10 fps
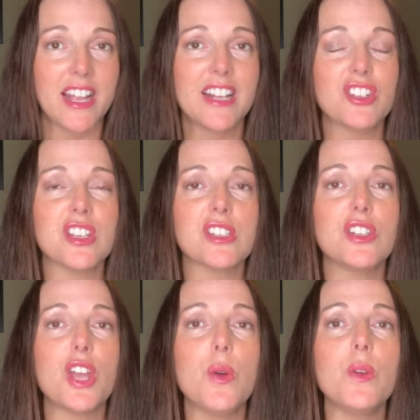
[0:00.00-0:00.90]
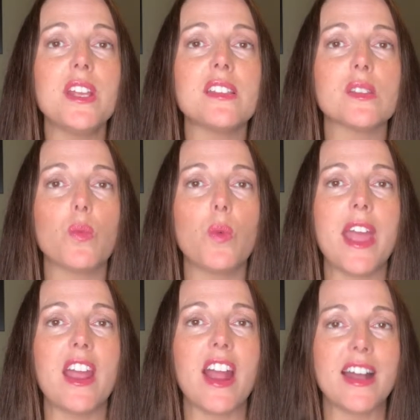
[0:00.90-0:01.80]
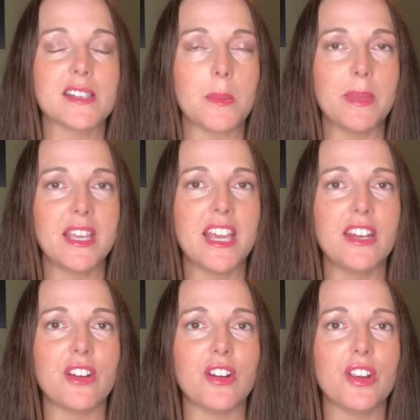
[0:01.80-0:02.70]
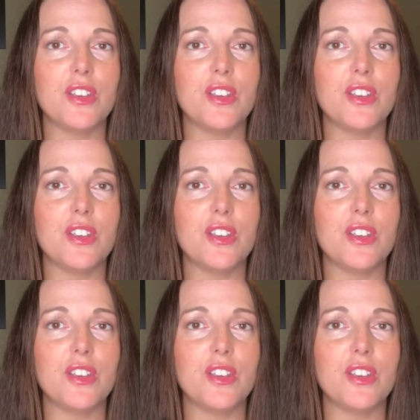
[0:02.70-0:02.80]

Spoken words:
It's just notice where, as a beginner,